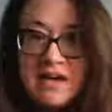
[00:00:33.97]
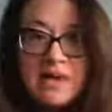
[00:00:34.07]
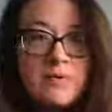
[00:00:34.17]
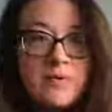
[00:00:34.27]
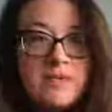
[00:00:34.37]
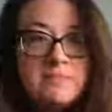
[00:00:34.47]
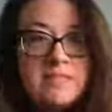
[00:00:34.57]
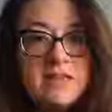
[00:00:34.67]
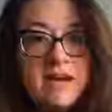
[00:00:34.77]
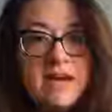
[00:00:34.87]
I'm going to be
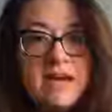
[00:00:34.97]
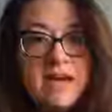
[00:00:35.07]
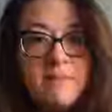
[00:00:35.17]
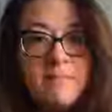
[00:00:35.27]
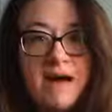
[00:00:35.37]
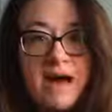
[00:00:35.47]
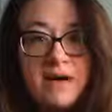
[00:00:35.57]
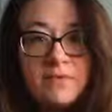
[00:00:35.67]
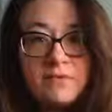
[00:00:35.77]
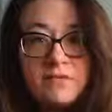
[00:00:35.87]
talking
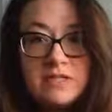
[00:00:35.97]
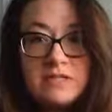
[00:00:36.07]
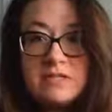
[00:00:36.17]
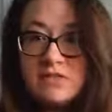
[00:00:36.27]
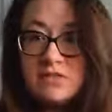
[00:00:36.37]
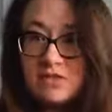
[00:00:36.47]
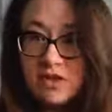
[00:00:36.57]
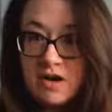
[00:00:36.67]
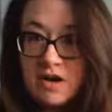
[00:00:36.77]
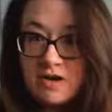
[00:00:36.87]
about
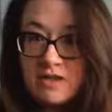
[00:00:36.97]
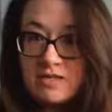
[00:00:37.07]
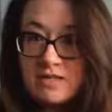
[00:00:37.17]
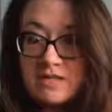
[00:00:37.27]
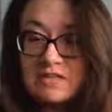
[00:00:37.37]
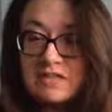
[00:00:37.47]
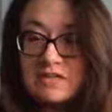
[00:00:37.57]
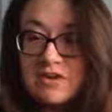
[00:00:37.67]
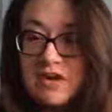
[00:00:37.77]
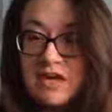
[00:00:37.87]
dogs,
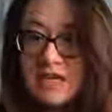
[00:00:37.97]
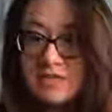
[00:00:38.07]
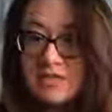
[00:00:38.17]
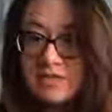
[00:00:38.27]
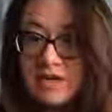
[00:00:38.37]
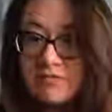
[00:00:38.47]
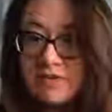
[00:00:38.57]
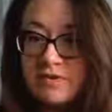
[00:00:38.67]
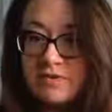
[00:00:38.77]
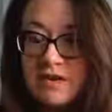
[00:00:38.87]
dog history at
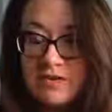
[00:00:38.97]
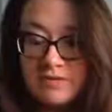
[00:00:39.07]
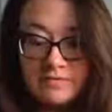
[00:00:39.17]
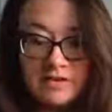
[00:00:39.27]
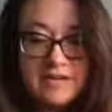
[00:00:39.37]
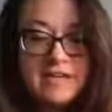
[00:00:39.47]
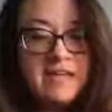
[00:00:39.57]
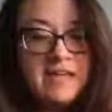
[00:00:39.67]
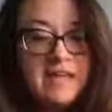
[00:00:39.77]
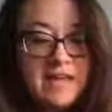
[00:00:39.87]
Fort Vancouver.
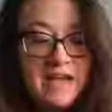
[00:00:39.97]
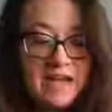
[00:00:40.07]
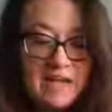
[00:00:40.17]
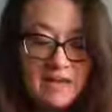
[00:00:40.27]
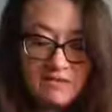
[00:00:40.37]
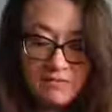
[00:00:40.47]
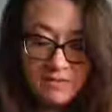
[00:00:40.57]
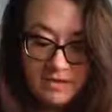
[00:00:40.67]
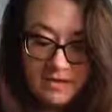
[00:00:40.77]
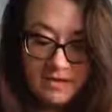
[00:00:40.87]
And I have with
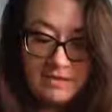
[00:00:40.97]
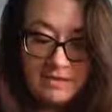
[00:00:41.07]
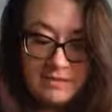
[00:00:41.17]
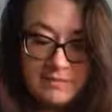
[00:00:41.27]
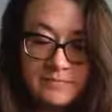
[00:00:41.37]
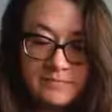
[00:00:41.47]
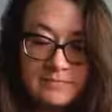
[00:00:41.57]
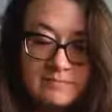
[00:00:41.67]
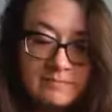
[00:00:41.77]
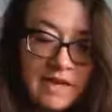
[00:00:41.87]
me
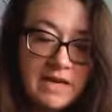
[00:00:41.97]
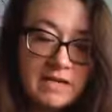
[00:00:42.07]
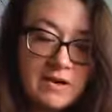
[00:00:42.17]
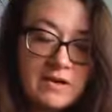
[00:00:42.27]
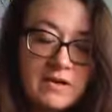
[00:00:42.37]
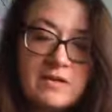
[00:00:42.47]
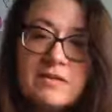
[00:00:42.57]
my dog.